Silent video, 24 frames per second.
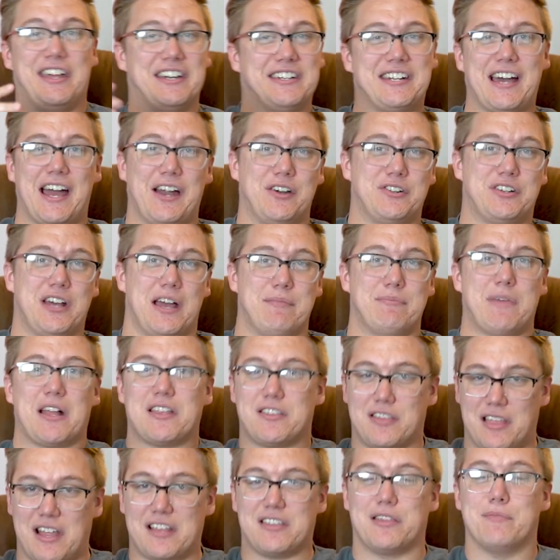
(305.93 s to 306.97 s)
entire time.
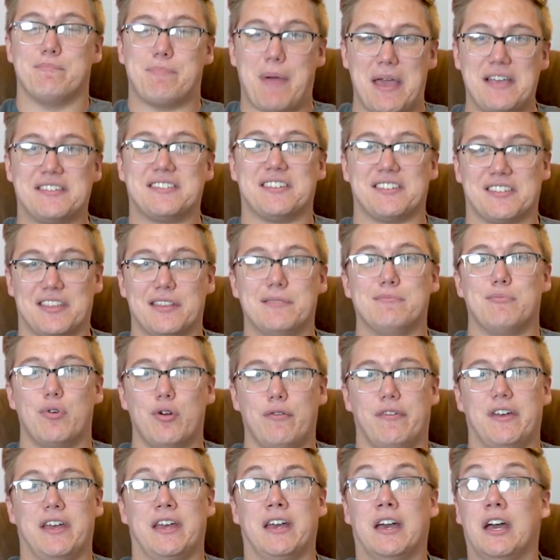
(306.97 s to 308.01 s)
That's the basis of the
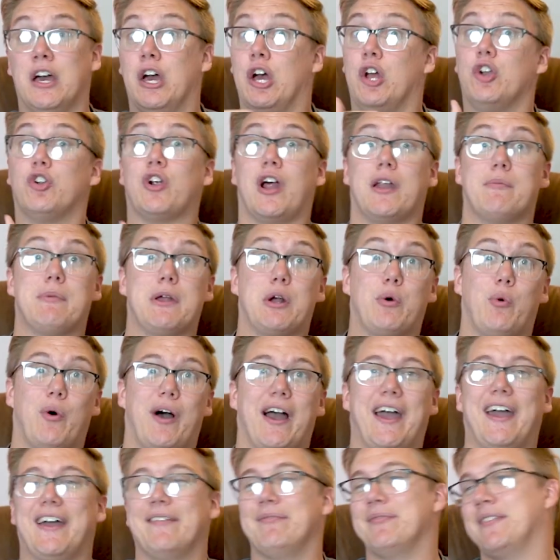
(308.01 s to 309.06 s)
movie. Try to be
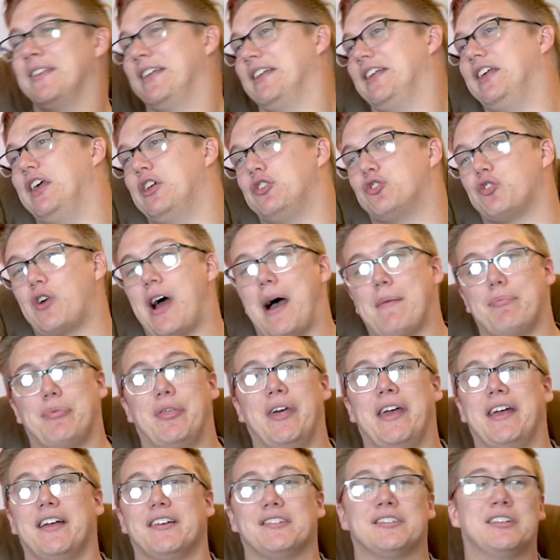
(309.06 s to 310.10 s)
quiet. You drop
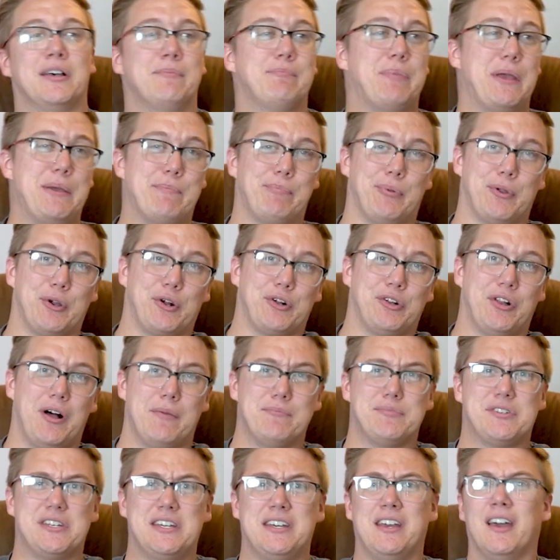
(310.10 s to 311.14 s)
things. People are
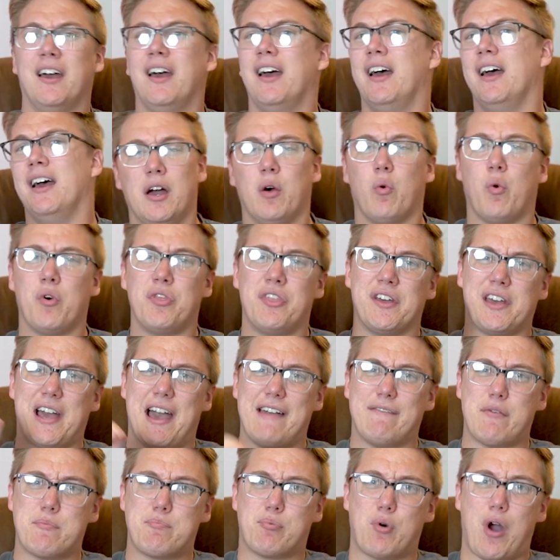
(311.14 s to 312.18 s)
clumsy. One thing I
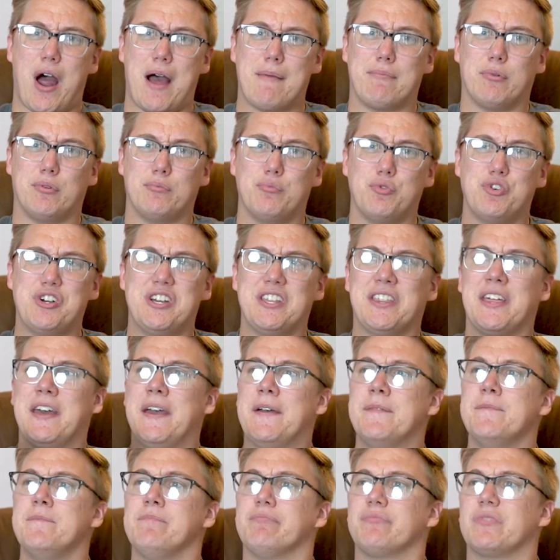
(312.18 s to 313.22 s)
have a problem with
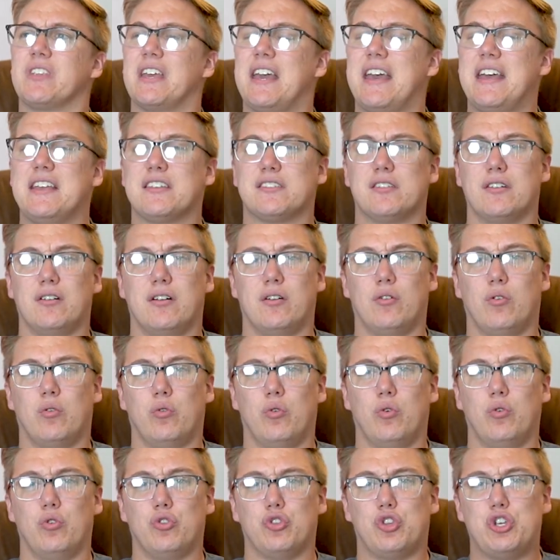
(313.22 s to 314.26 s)
is
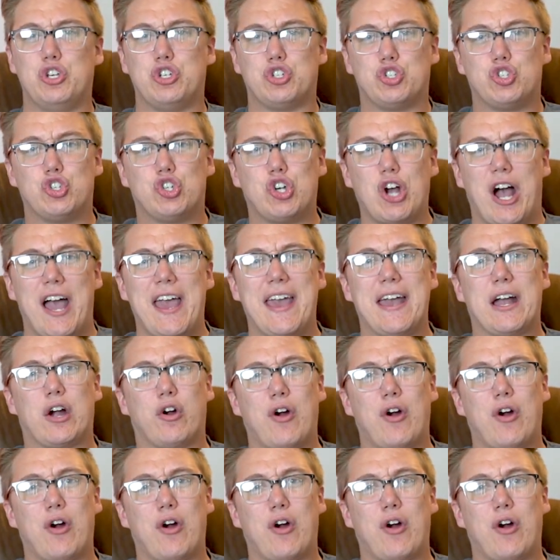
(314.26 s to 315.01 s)
these giant